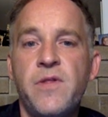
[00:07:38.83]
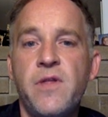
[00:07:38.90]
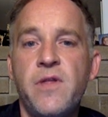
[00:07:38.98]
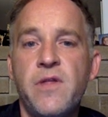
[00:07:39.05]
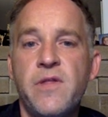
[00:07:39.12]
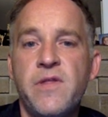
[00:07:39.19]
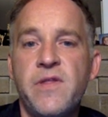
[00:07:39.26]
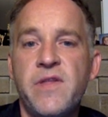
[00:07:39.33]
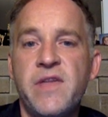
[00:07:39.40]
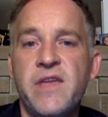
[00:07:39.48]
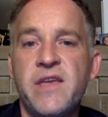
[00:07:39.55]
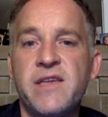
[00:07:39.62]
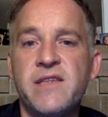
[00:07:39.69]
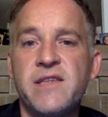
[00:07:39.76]

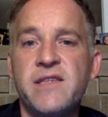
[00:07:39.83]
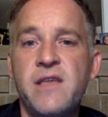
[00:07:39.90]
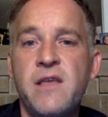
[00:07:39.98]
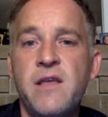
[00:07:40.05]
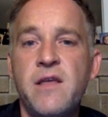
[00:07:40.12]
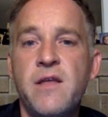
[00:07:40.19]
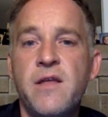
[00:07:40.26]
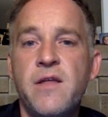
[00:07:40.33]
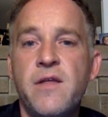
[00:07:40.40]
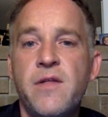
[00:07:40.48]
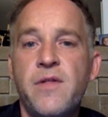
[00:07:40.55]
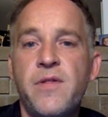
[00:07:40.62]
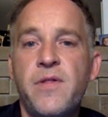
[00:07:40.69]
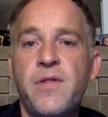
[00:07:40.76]
these,
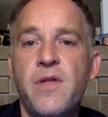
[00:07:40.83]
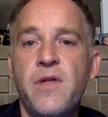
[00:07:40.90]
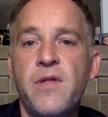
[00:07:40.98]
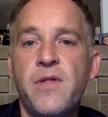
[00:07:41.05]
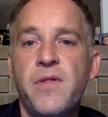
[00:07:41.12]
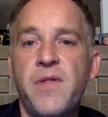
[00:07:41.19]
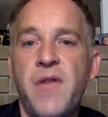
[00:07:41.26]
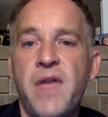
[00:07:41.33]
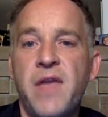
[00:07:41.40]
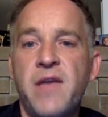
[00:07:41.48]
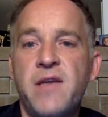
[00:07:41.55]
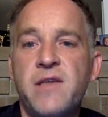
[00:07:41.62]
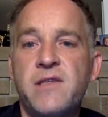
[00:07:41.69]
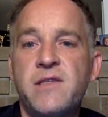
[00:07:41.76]

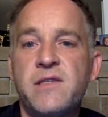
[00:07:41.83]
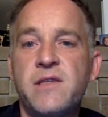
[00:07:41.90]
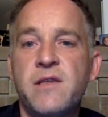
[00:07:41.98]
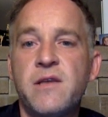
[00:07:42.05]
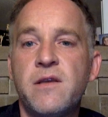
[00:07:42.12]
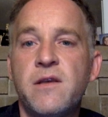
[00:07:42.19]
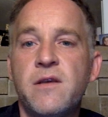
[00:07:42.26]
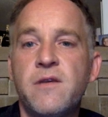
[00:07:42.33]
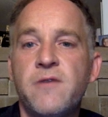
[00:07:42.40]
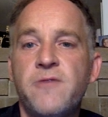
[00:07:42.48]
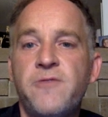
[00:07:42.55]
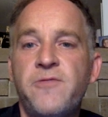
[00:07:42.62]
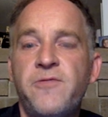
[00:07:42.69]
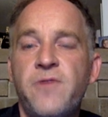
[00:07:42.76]
thanks,
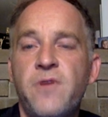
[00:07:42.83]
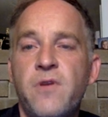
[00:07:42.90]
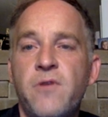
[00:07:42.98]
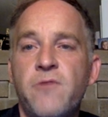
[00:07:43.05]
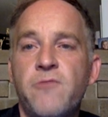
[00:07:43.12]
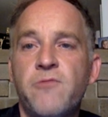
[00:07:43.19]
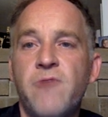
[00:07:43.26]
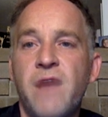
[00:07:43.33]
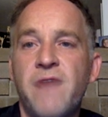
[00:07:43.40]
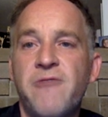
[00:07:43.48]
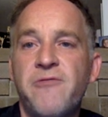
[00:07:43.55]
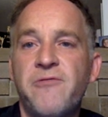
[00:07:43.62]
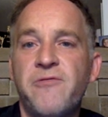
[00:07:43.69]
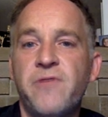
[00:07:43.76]

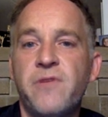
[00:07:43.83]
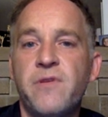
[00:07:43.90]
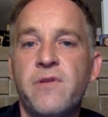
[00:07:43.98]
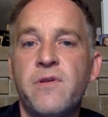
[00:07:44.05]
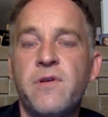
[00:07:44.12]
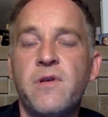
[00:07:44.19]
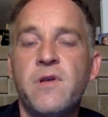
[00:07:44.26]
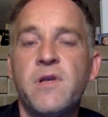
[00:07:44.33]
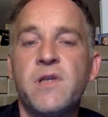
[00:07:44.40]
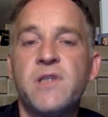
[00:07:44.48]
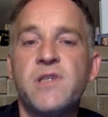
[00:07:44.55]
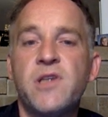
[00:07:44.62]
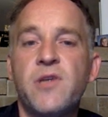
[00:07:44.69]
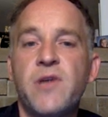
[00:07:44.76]
rough.
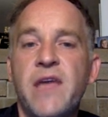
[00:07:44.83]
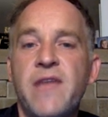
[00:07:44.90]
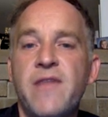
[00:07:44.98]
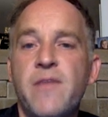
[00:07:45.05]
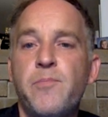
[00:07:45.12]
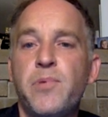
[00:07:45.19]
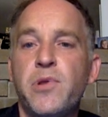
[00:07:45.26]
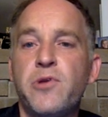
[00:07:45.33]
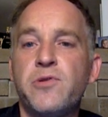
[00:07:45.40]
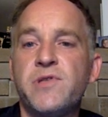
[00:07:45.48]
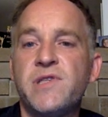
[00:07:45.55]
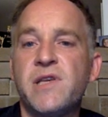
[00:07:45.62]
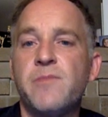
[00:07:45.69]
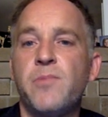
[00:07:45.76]
So again, the blue
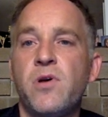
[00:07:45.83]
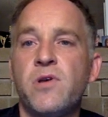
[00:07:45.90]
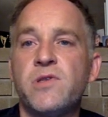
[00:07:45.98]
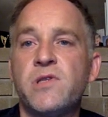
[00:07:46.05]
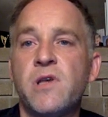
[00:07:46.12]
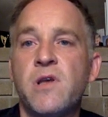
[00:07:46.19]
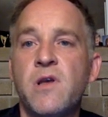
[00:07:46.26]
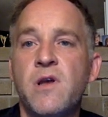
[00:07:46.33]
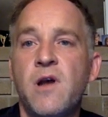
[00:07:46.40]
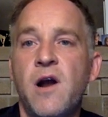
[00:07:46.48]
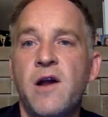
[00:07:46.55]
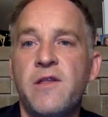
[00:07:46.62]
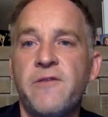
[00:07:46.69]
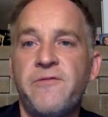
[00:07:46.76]
symbols
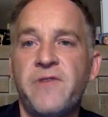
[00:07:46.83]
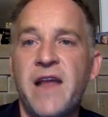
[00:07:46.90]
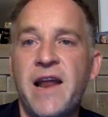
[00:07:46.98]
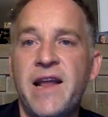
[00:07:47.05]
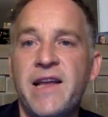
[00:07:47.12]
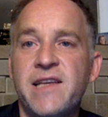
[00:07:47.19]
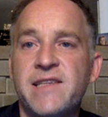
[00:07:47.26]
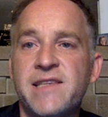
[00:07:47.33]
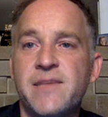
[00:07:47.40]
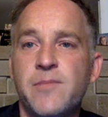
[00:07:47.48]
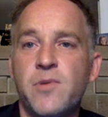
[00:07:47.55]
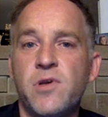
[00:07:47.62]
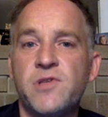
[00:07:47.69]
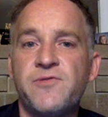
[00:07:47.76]
are the phonetic
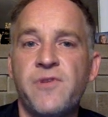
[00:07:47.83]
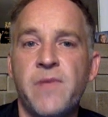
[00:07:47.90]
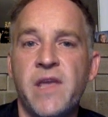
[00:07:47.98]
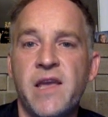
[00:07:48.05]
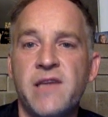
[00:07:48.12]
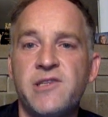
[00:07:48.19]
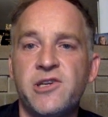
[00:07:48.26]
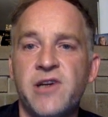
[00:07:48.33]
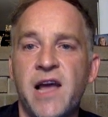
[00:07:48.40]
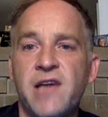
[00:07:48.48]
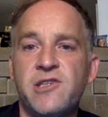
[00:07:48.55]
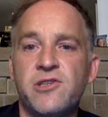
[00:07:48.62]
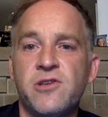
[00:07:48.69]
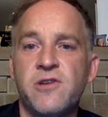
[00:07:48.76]
symbols from the
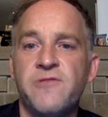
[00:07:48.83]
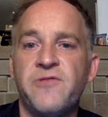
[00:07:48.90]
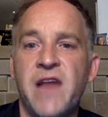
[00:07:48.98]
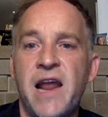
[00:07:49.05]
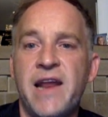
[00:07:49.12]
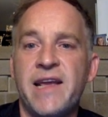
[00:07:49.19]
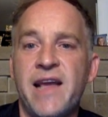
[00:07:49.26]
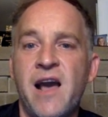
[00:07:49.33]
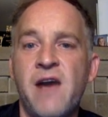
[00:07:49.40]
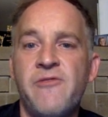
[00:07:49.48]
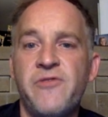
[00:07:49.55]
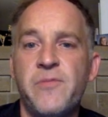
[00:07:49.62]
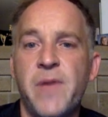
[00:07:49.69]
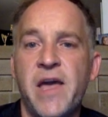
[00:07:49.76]
International Phonetic
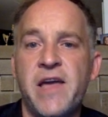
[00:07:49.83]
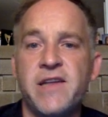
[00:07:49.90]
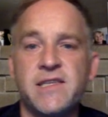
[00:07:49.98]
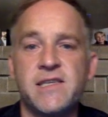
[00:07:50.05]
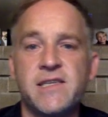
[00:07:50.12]
Alphabet,